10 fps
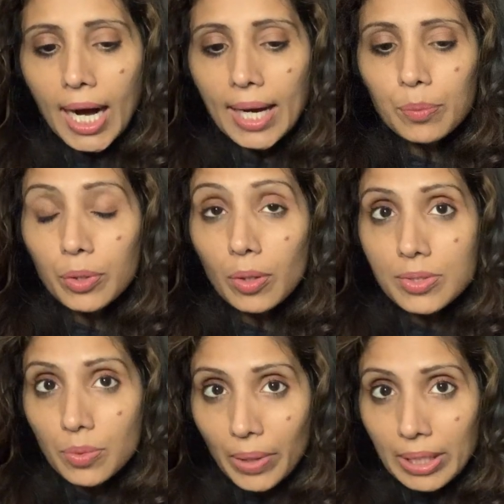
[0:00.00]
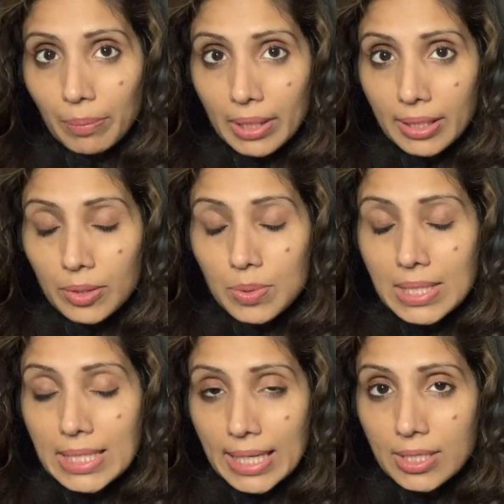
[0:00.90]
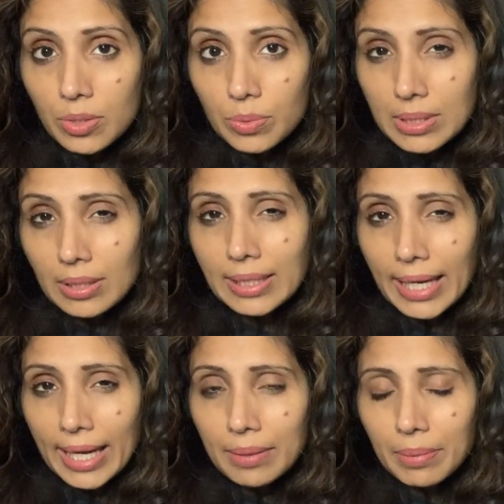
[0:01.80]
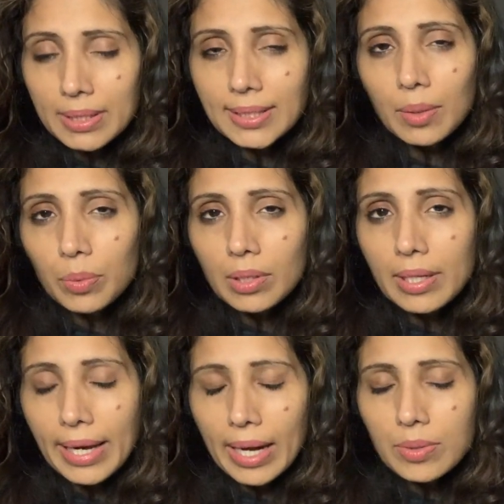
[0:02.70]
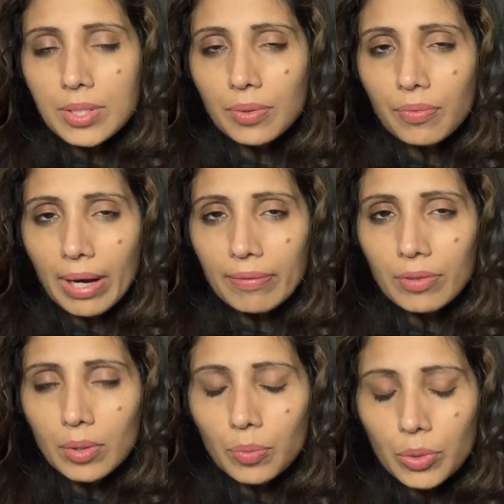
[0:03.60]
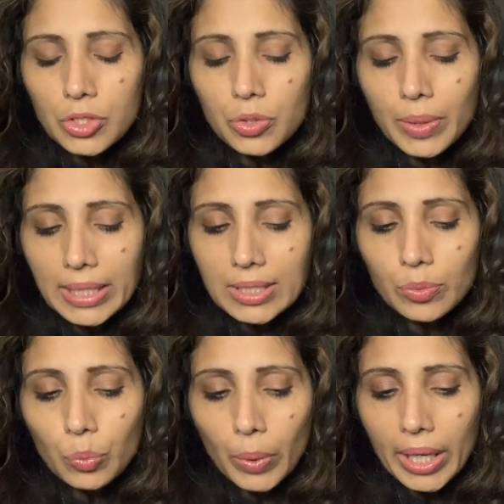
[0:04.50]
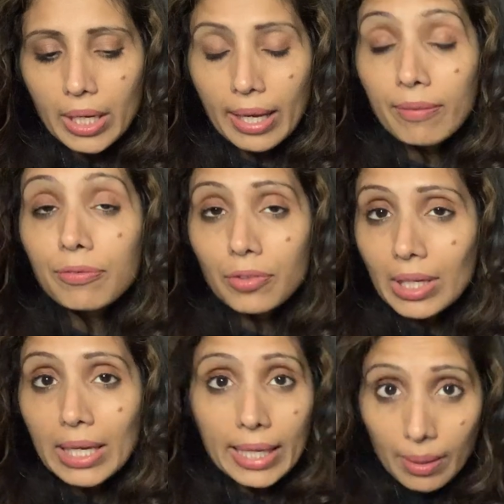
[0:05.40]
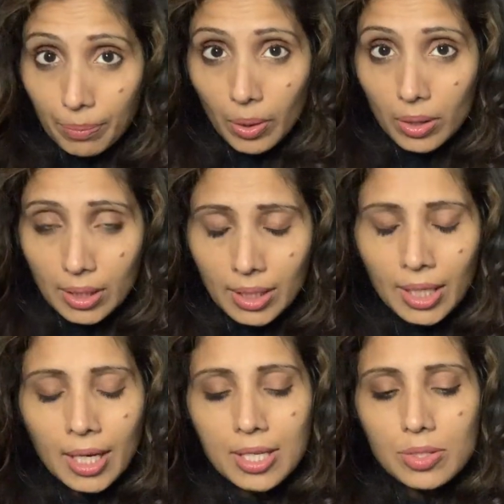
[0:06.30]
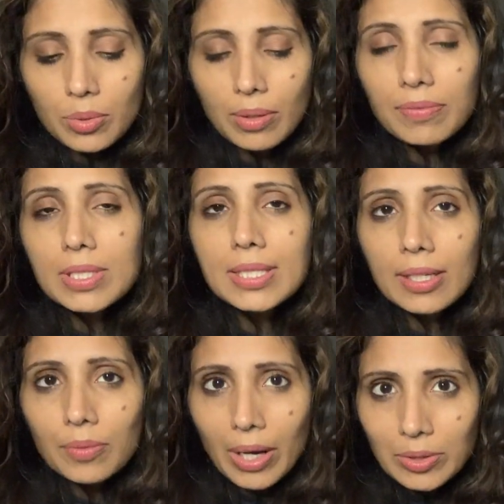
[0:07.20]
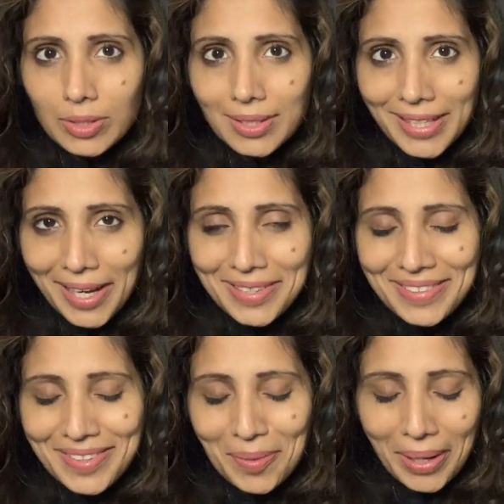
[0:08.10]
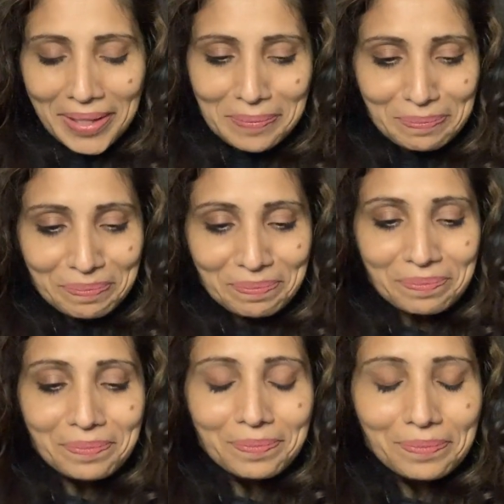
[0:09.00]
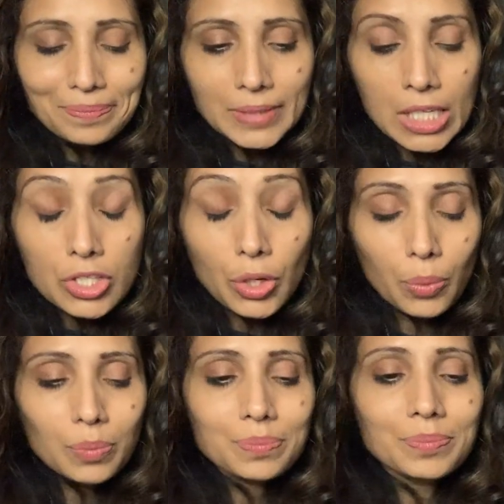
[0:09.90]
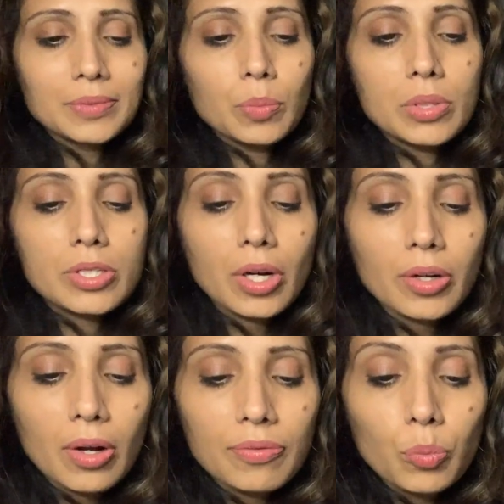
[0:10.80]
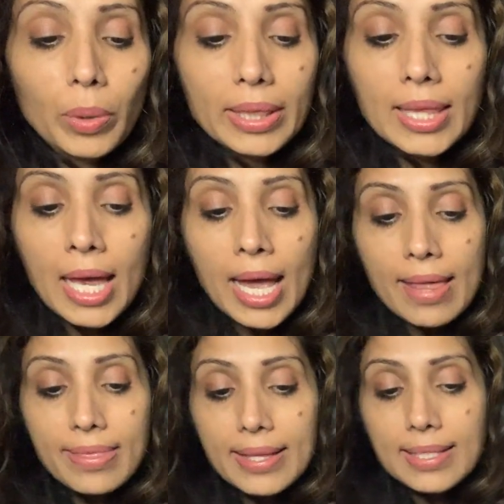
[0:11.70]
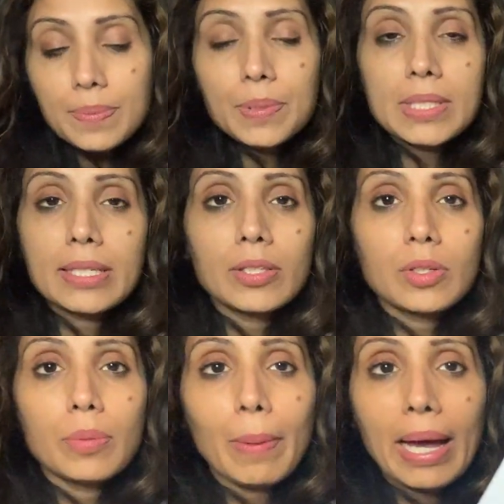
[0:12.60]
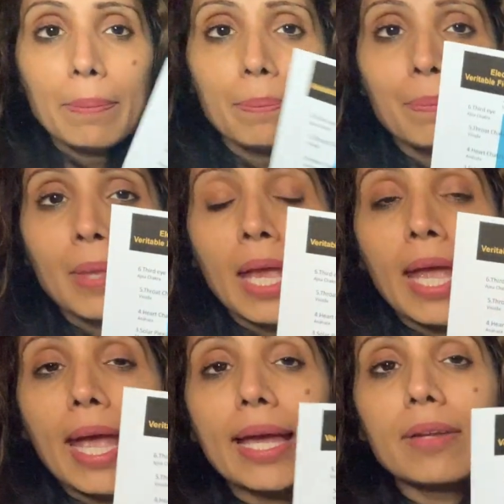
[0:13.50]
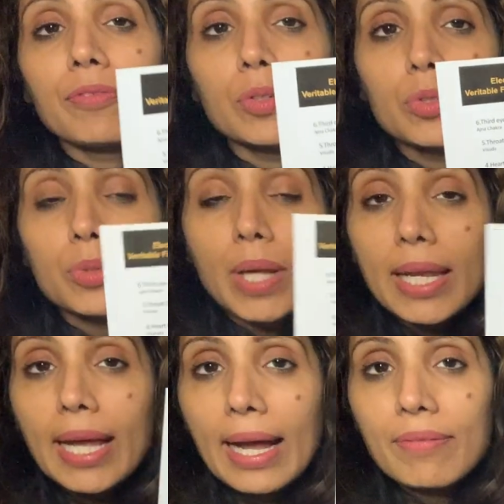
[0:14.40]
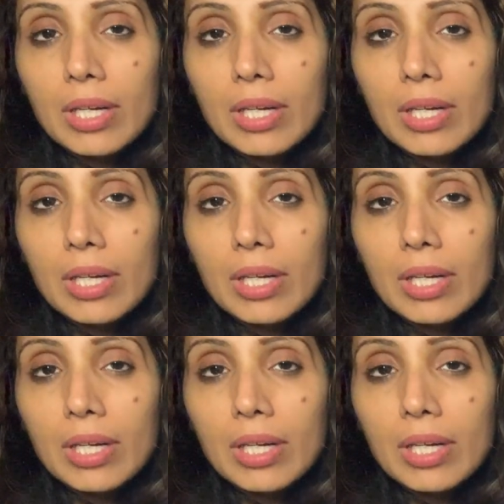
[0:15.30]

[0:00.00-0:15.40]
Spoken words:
I would also recommend that you stay tuned until the end because I will announce a raffle in which you get to win a free ebook. So definitely stick around until the end, okay? So we'll start off with this particular map. And if you do not have